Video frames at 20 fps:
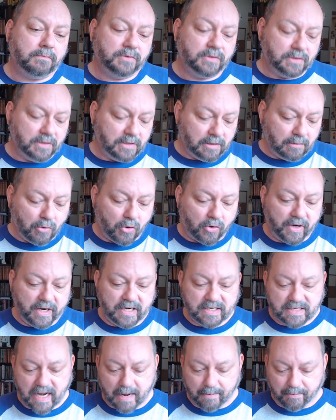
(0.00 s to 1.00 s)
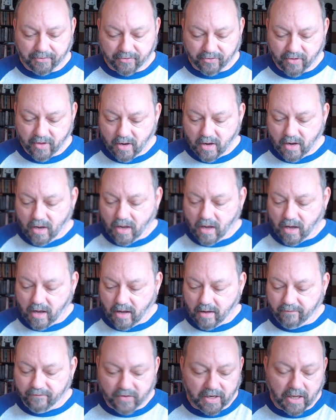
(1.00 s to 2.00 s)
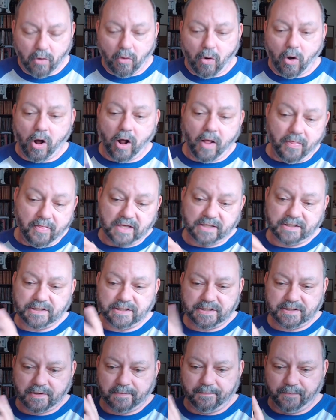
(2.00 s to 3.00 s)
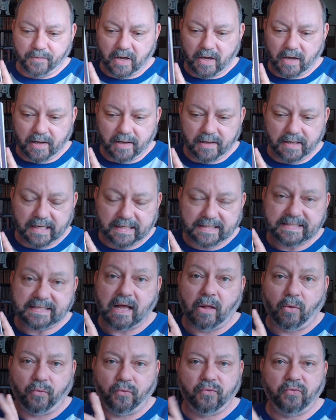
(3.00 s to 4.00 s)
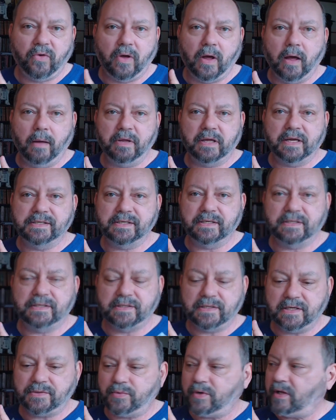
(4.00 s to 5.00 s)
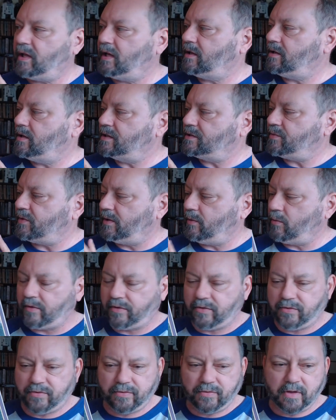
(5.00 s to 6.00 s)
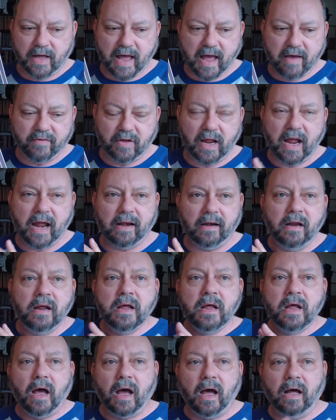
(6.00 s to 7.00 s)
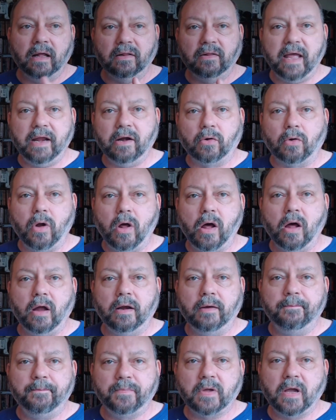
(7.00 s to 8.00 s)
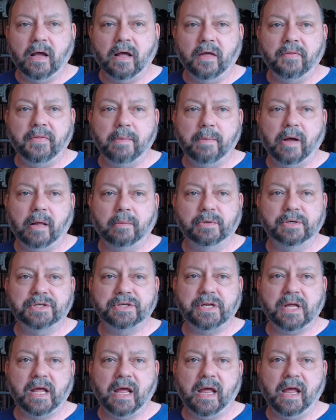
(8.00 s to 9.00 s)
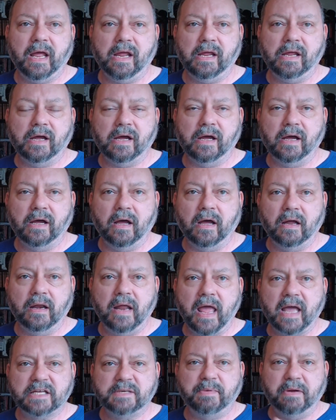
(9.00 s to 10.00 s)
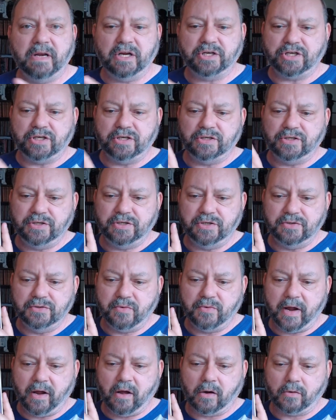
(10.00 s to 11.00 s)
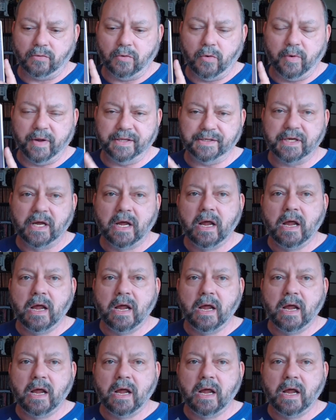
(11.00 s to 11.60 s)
little more in-depth video on this itself because it's really worth having. And later on, they published an expedition to Greyhawk Ruins,